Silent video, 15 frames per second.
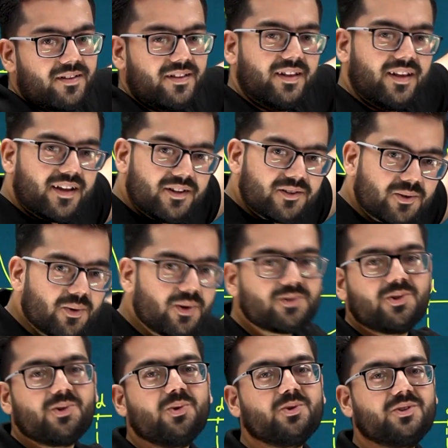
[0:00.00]
there is
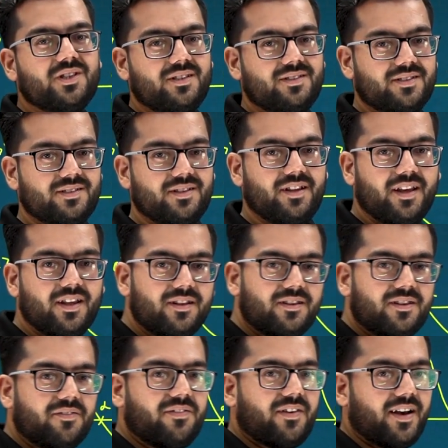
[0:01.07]
also no changes
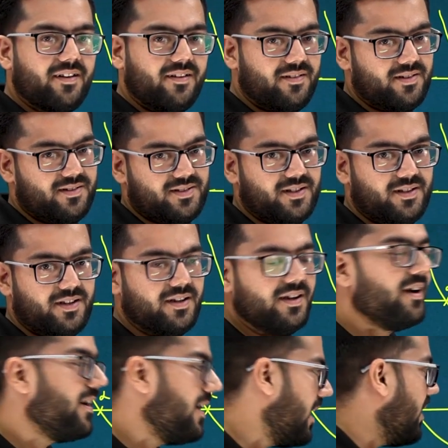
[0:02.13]
in the final result.
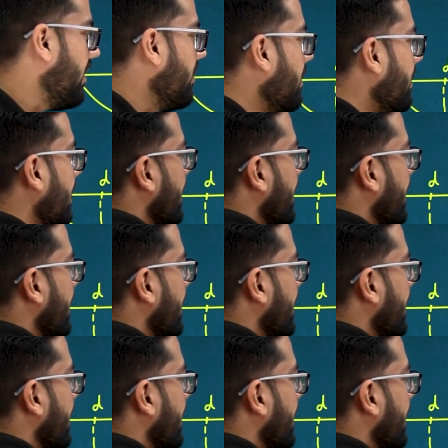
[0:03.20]
How?